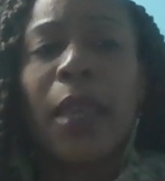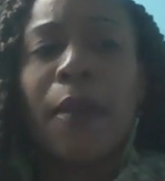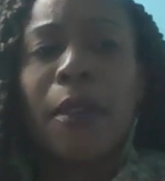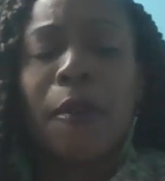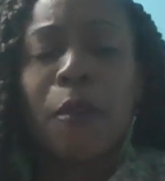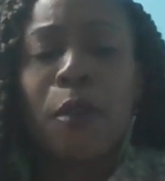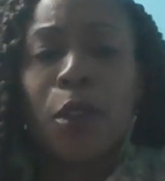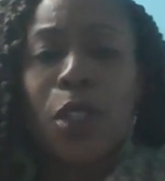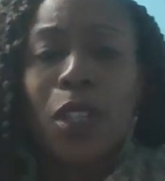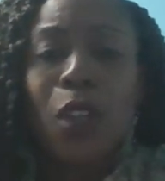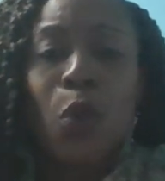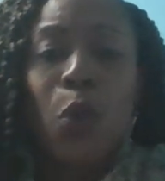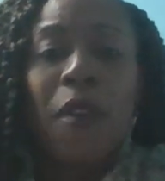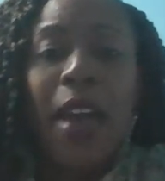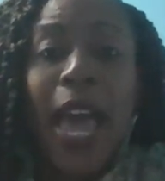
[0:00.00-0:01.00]
Even if you're
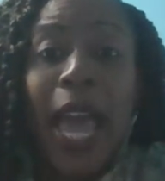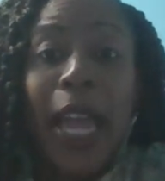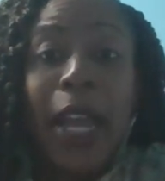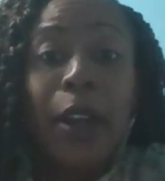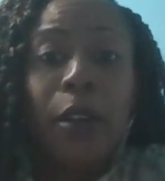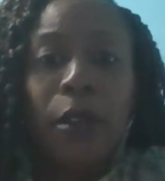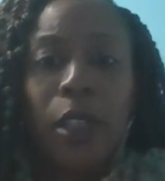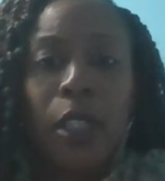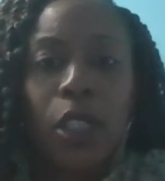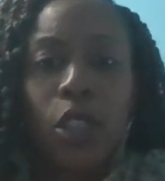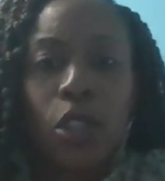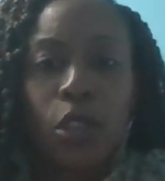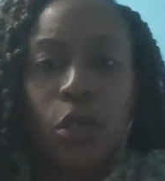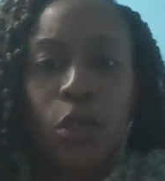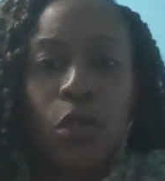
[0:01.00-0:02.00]
dealing with anger
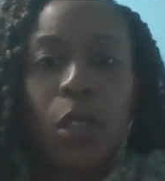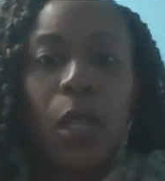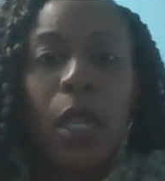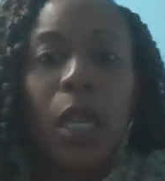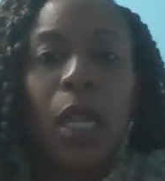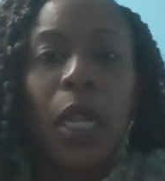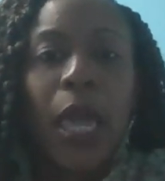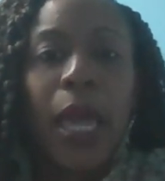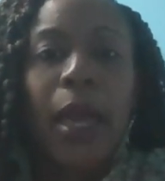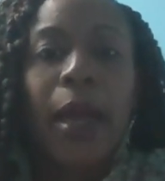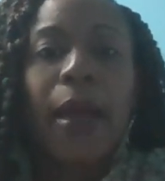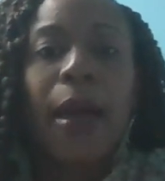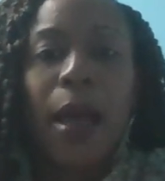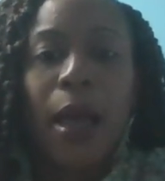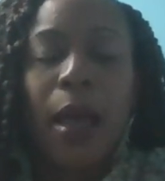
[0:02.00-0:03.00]
issues,
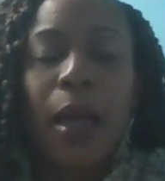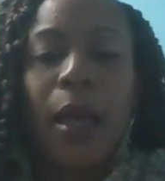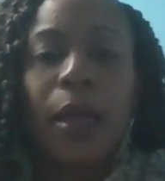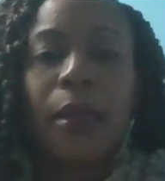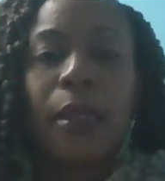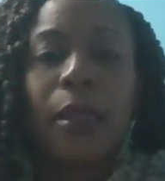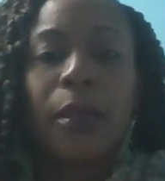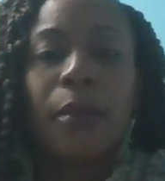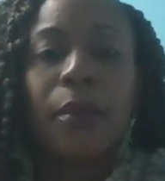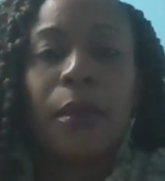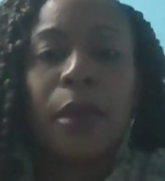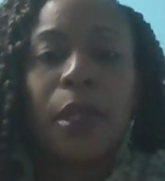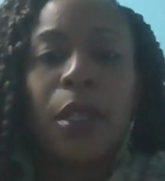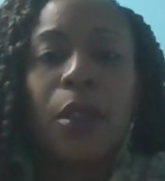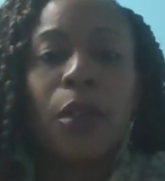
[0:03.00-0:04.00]
let God
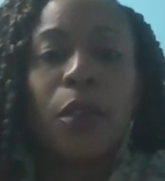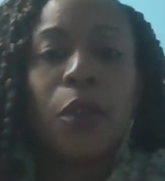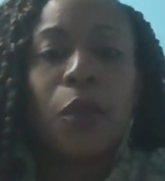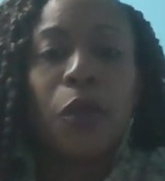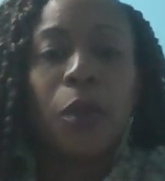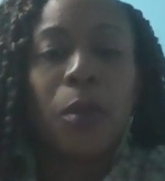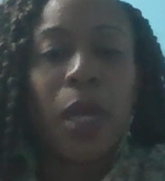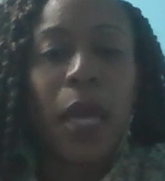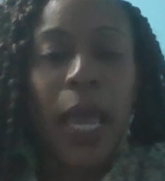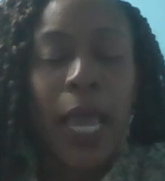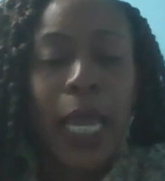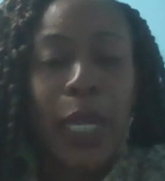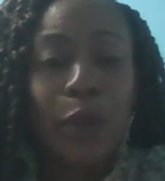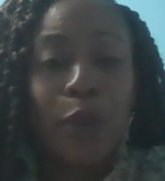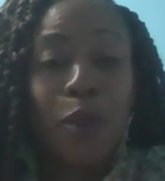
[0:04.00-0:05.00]
heal you from the
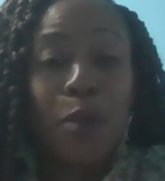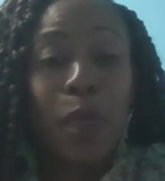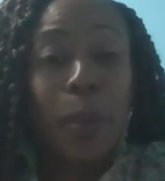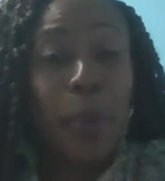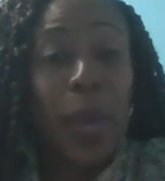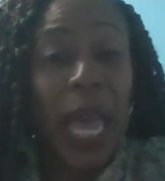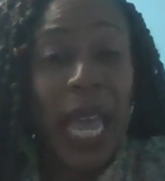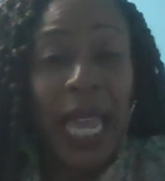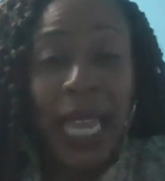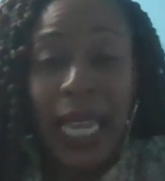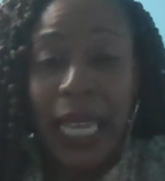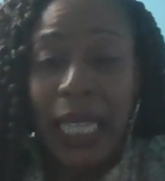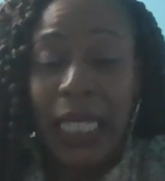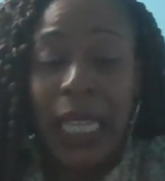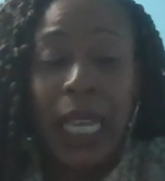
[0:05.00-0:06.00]
anger, from the
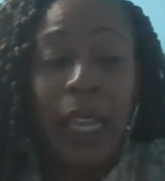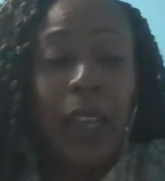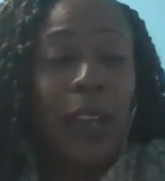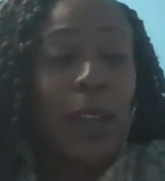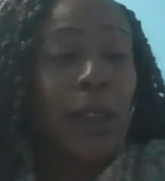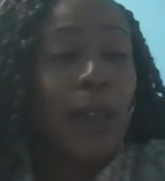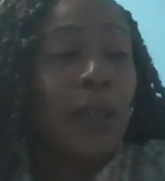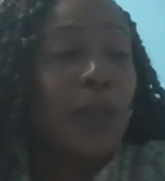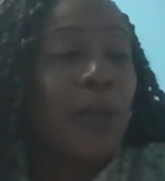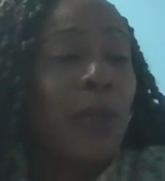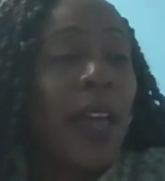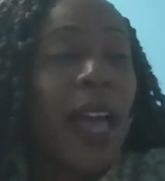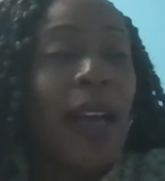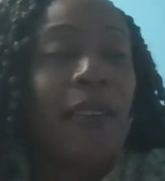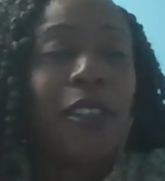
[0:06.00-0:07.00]
pain.
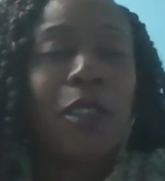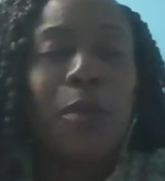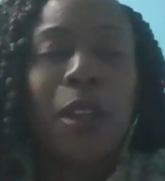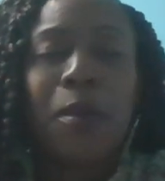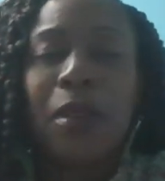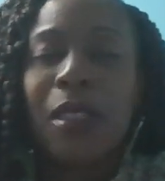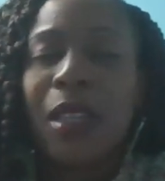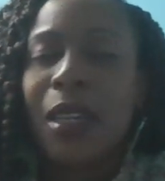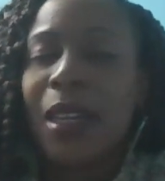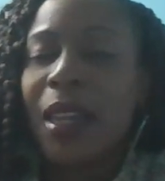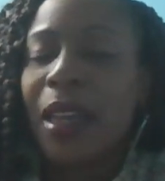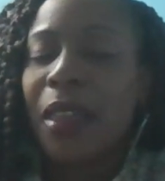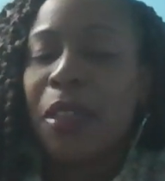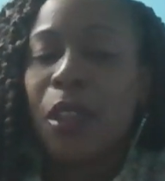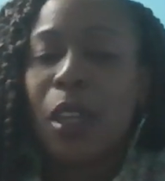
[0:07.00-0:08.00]
You have to be able to
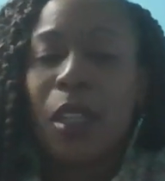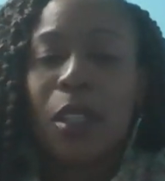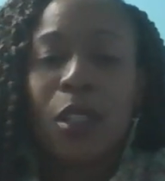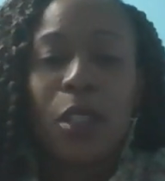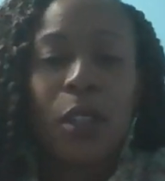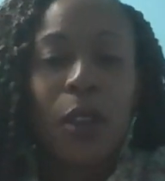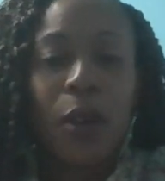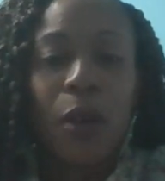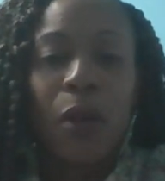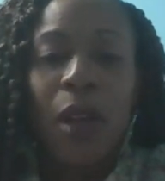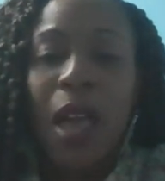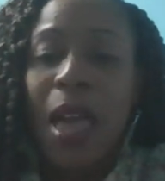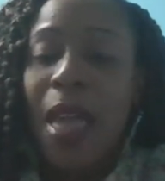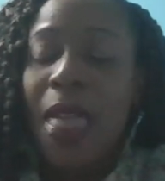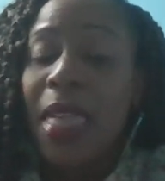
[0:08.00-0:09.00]
let things go.
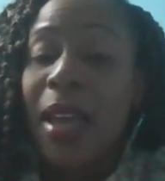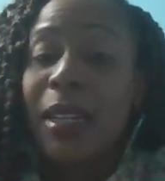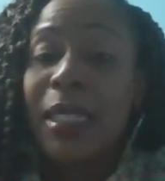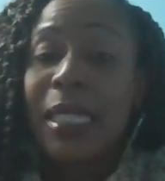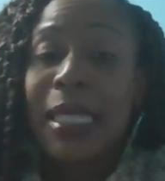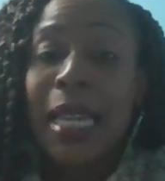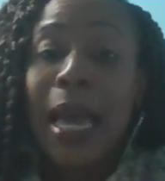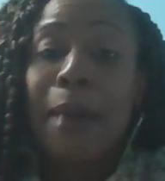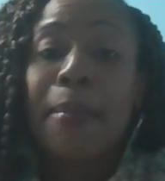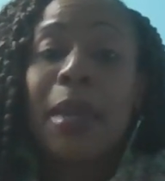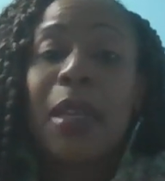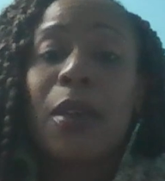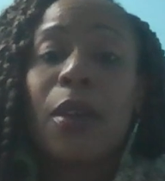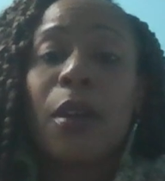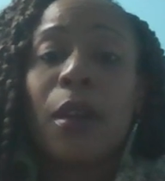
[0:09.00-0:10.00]
That does not
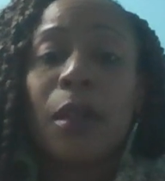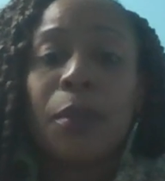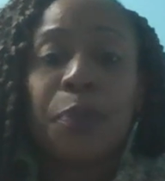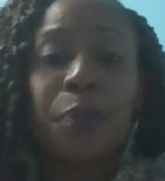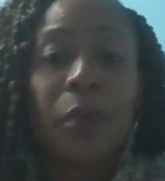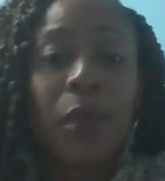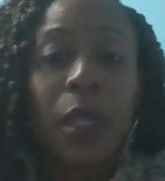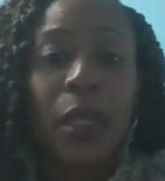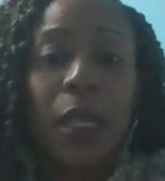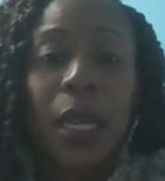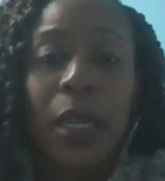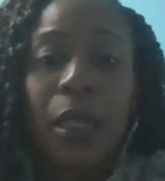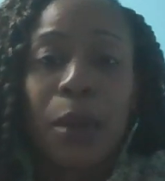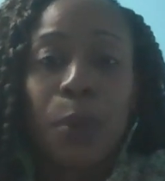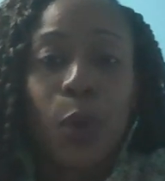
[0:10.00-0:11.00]
mean you're
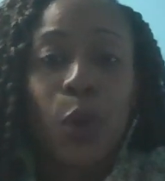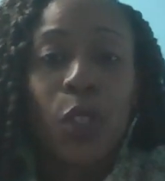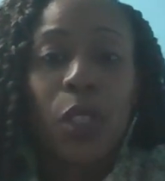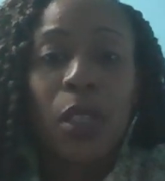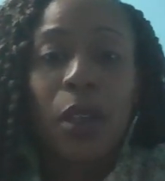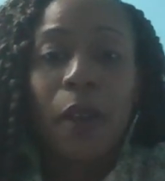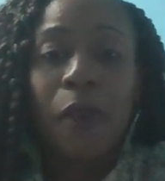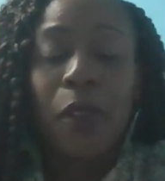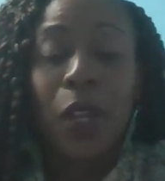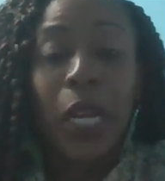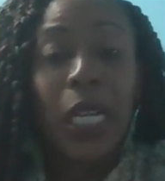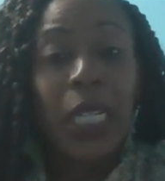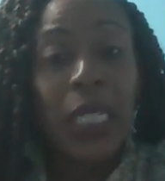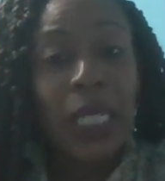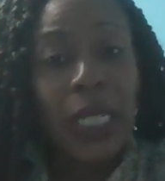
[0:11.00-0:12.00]
letting the person off
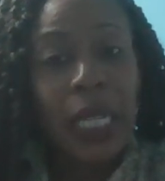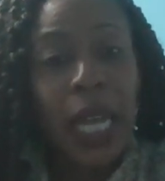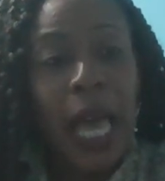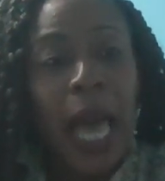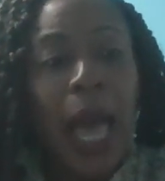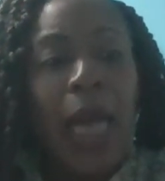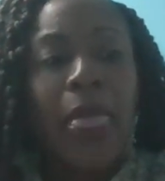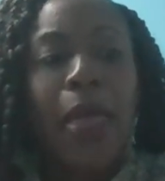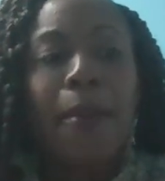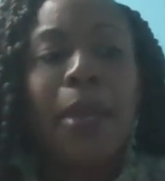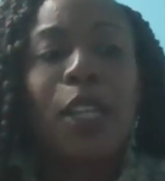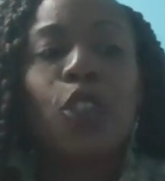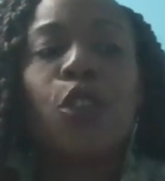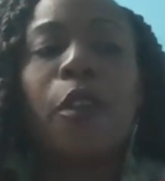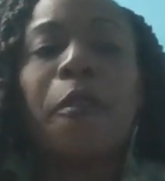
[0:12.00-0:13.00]
the hook. That
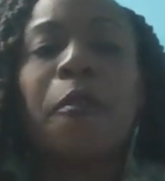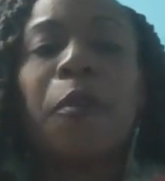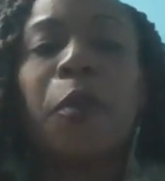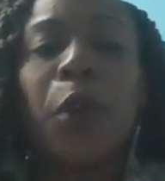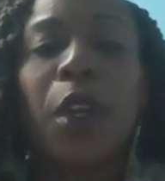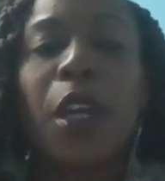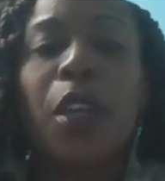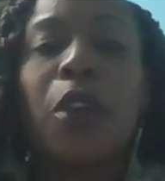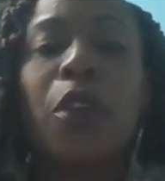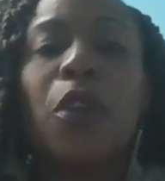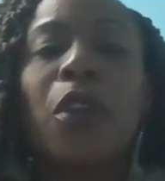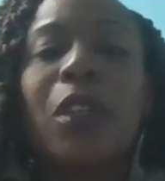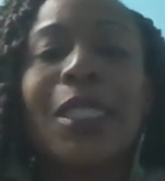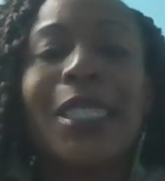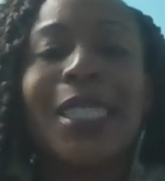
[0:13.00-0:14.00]
means you're freeing
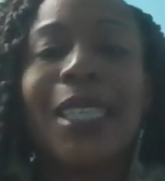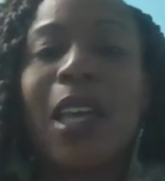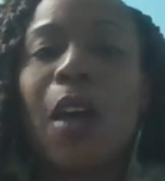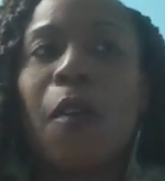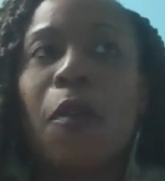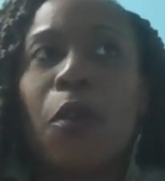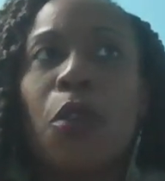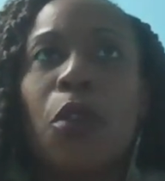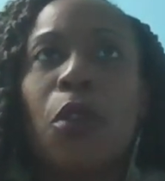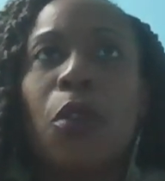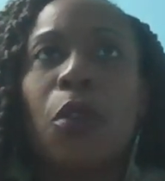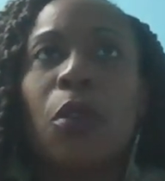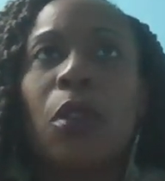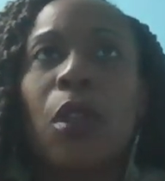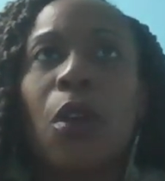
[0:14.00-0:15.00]
yourself. You're
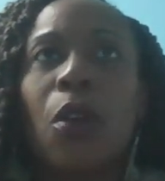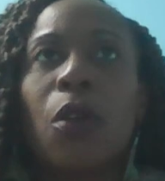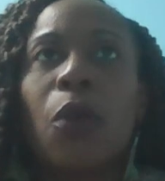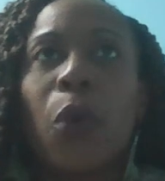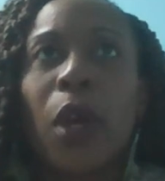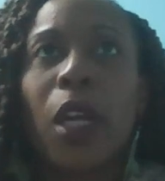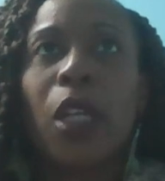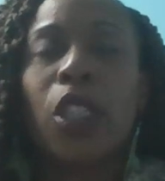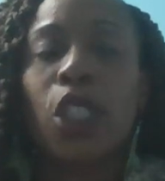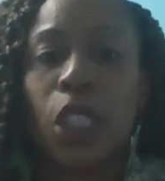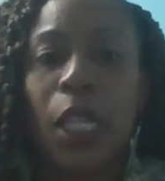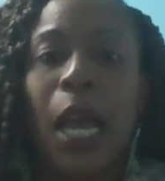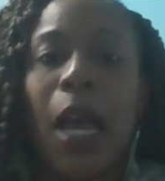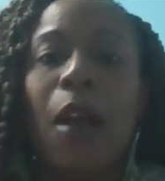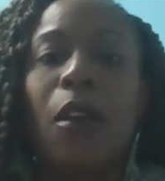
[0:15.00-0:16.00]
no longer wearing
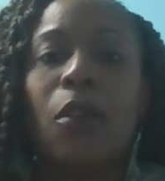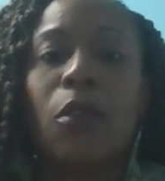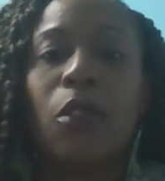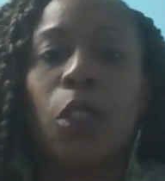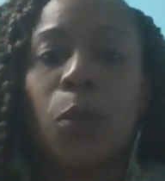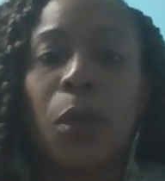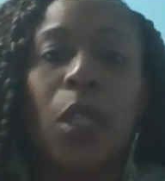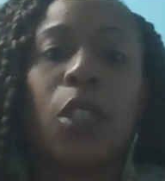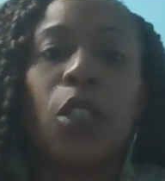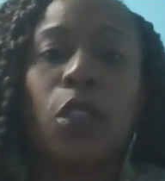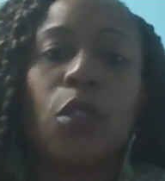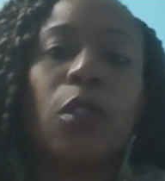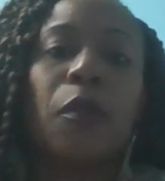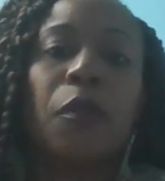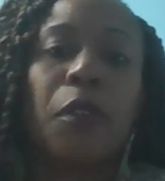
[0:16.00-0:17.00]
shackles because
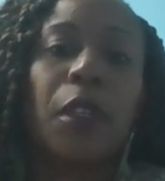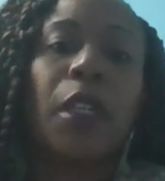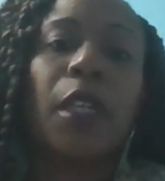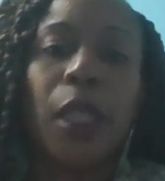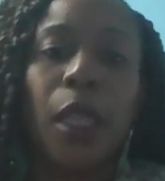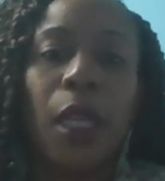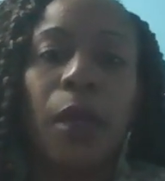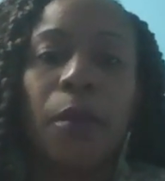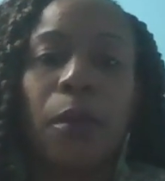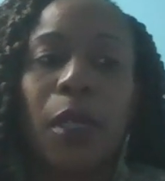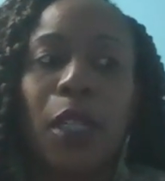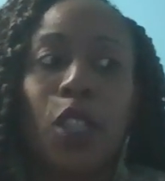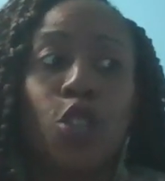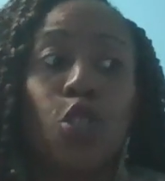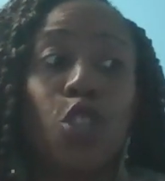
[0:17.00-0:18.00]
you didn't forgive them,
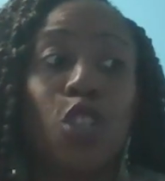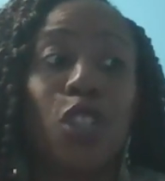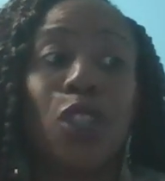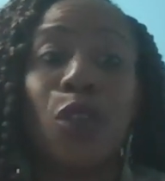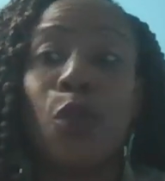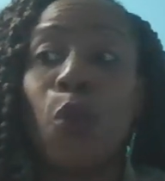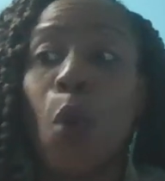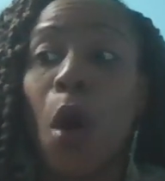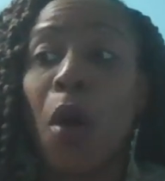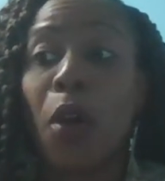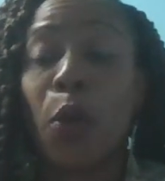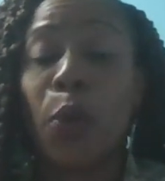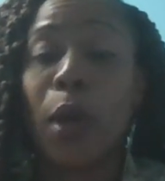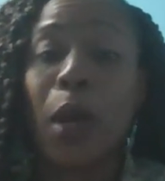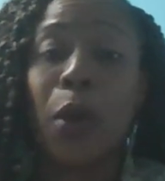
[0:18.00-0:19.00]
because you're still
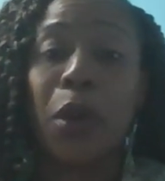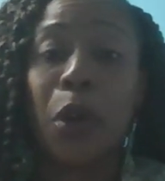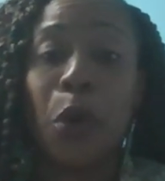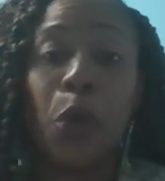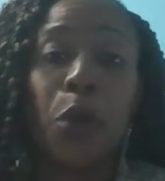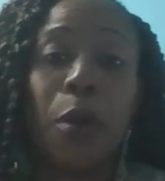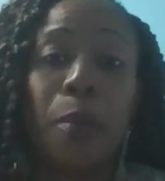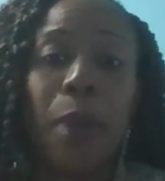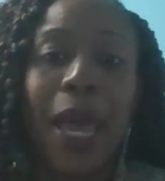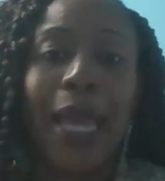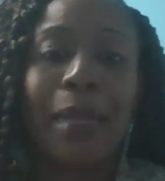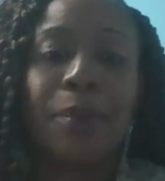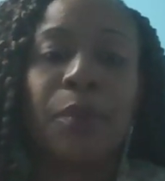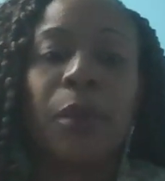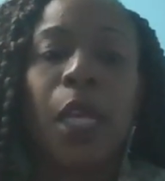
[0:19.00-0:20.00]
walking around hurt and
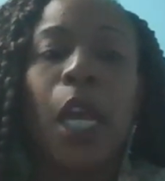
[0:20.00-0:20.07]
pain.